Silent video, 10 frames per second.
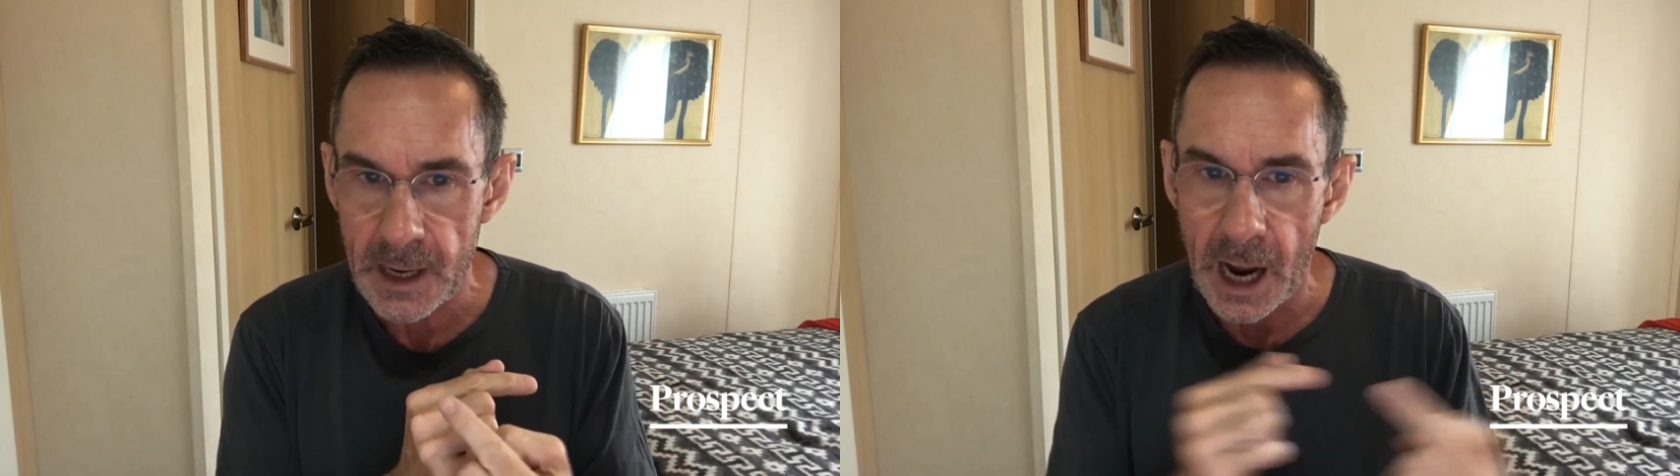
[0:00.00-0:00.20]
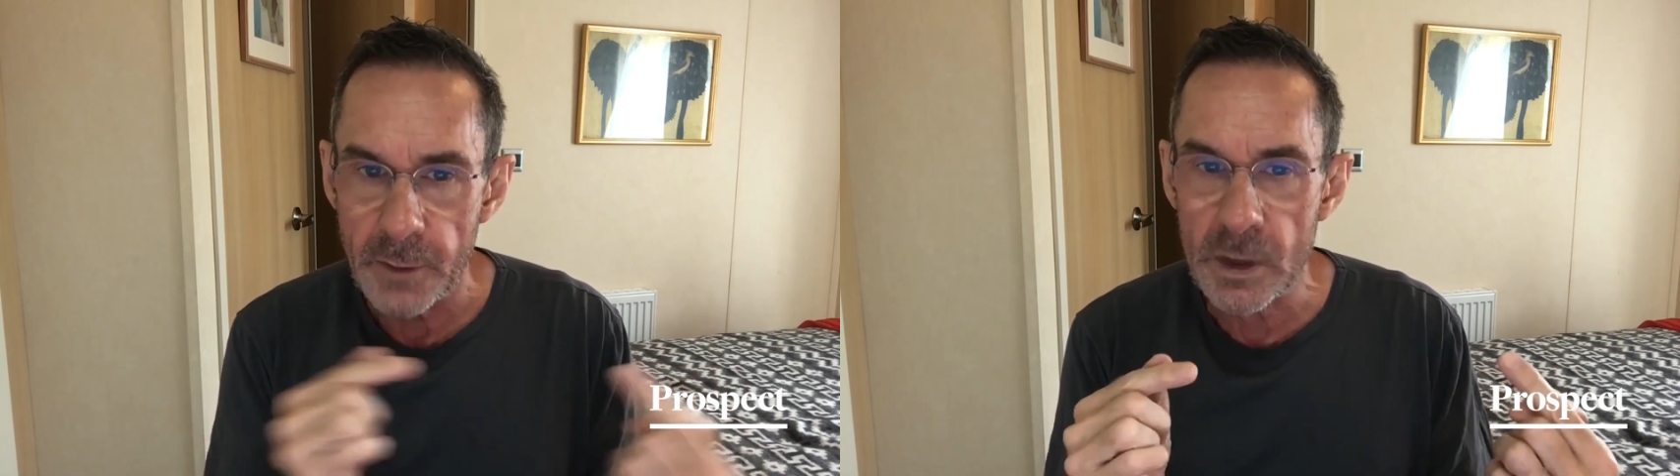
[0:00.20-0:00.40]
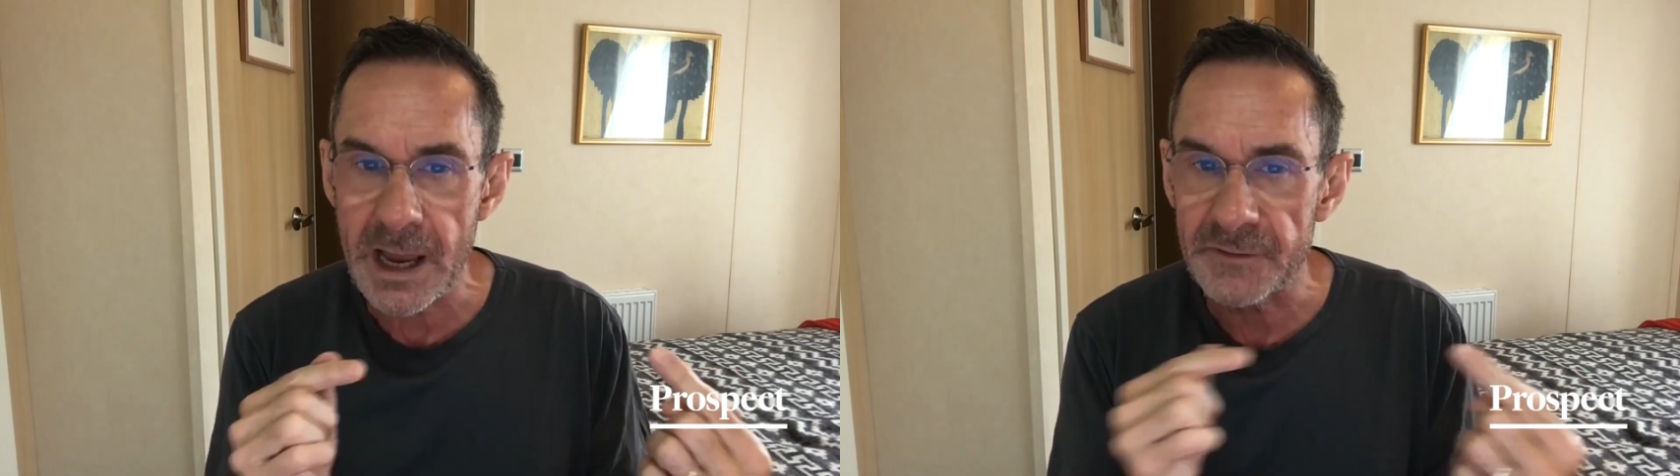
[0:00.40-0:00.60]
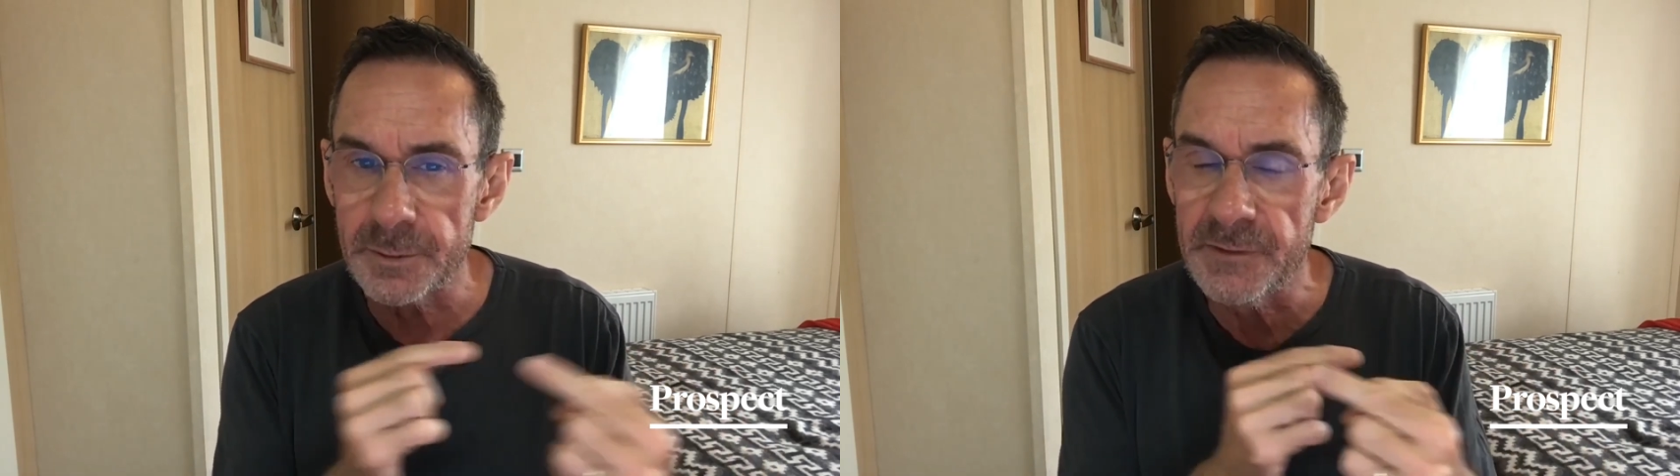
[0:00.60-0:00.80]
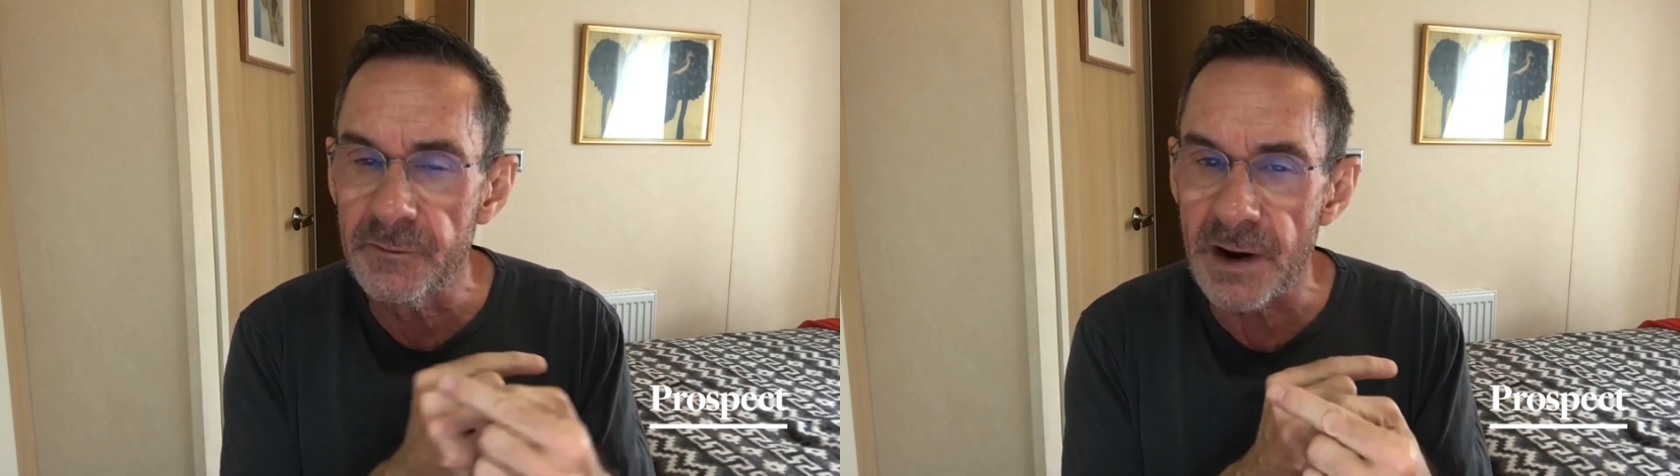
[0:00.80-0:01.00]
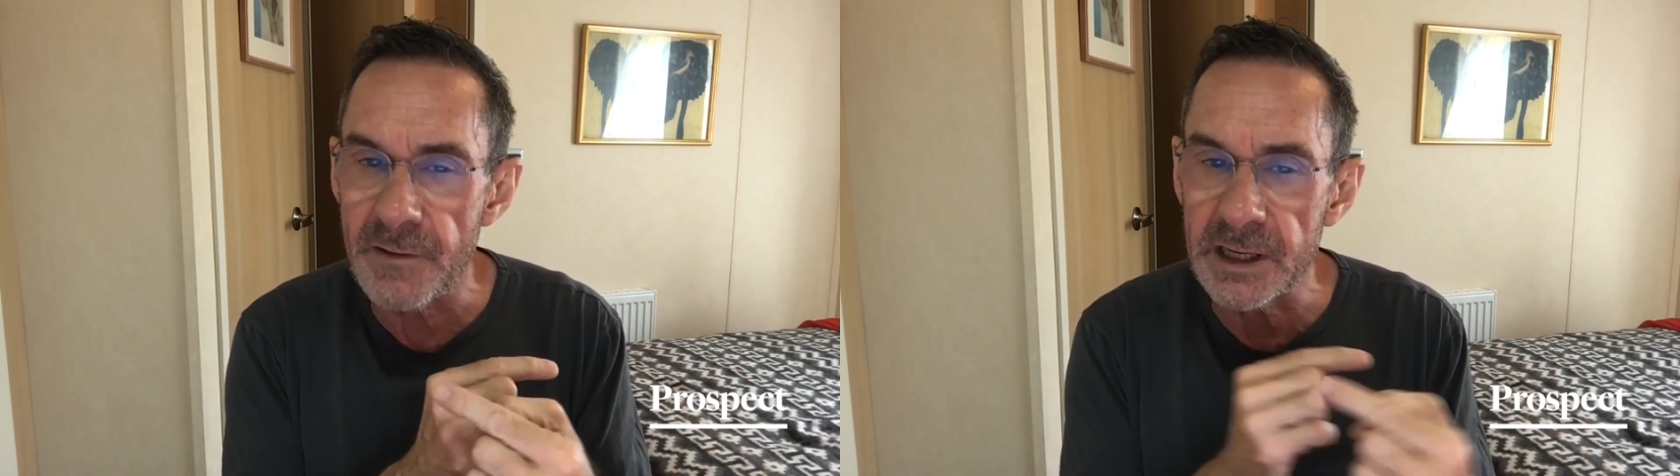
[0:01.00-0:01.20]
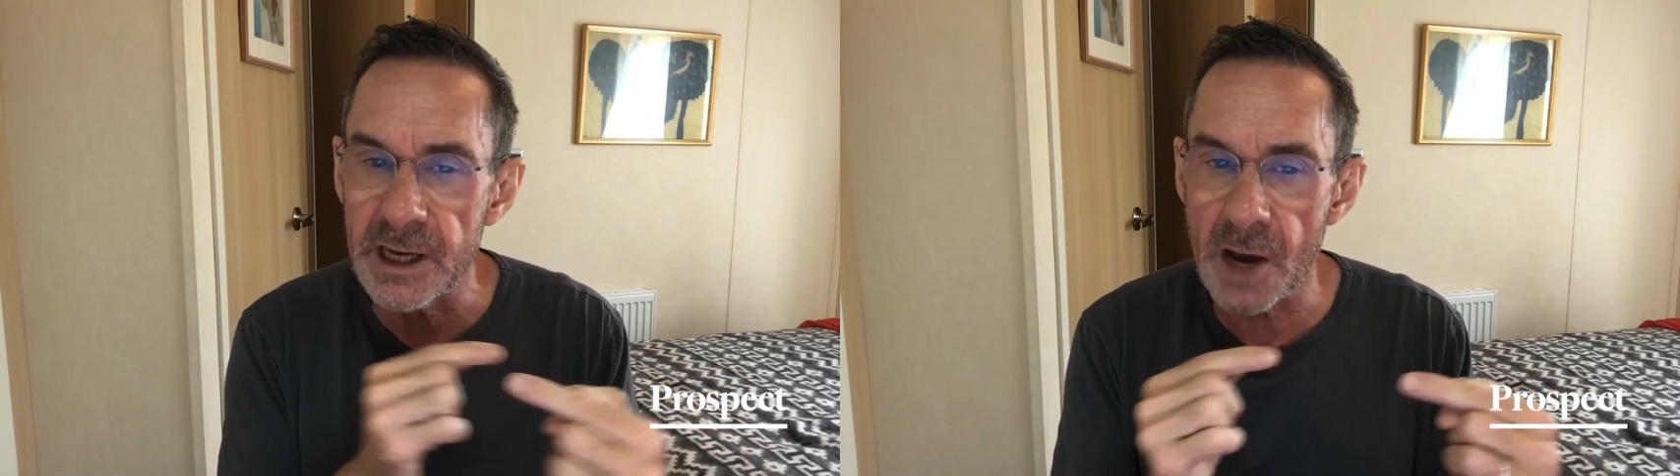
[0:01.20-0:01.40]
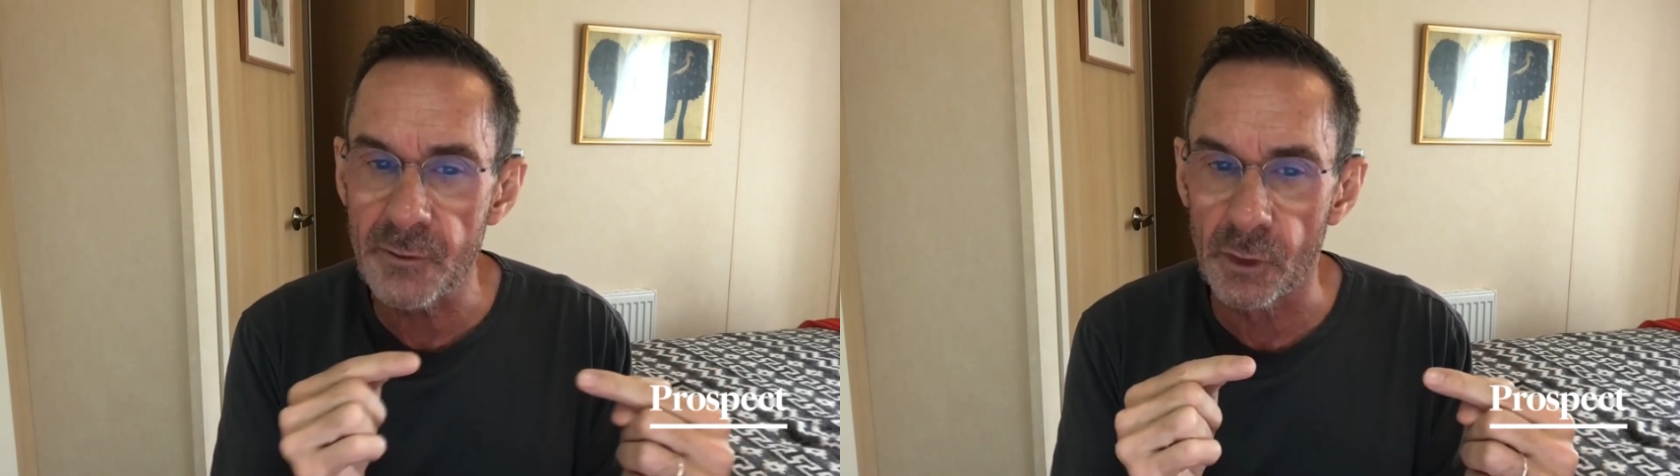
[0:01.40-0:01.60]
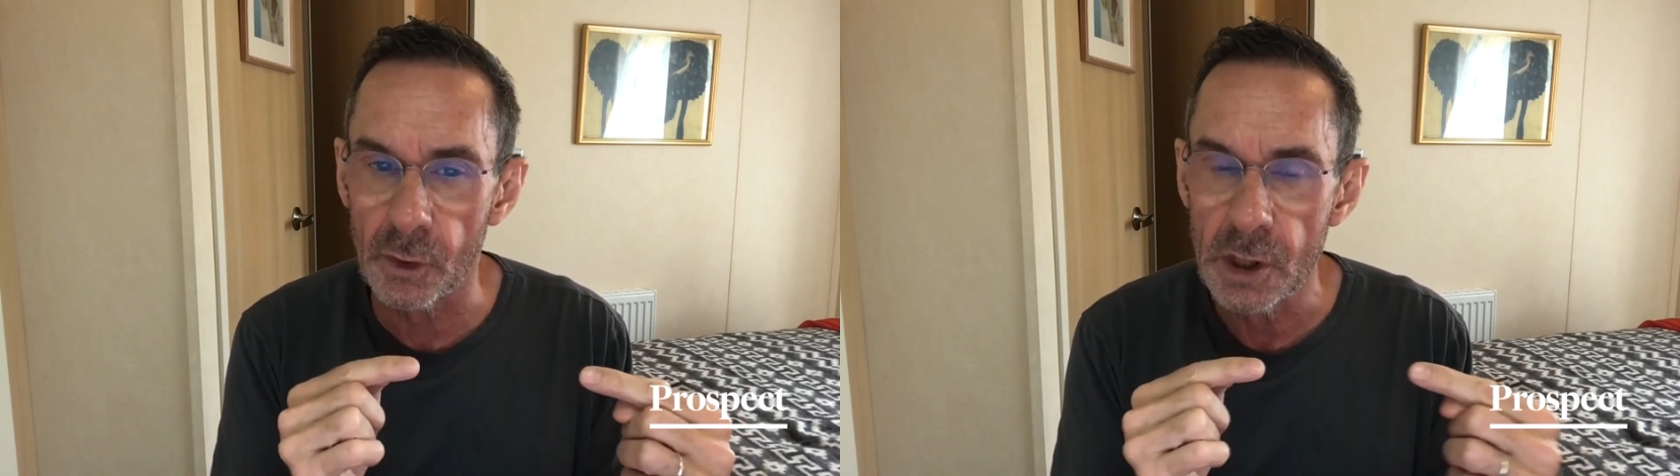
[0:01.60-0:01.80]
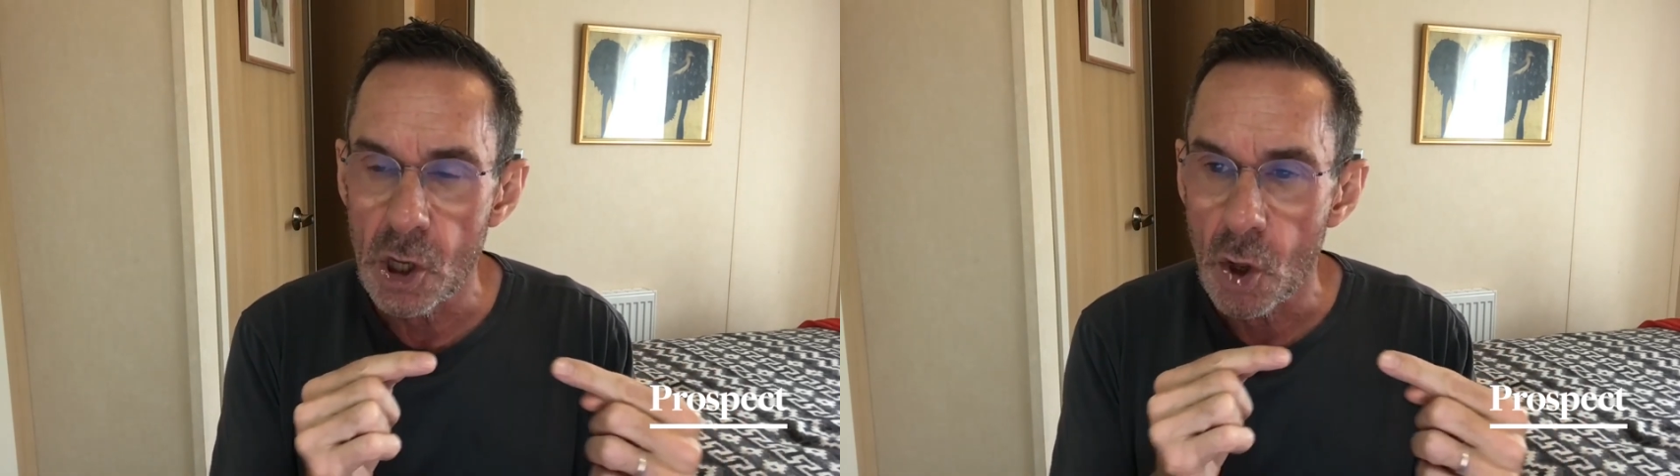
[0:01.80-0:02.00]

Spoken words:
And we have to be very careful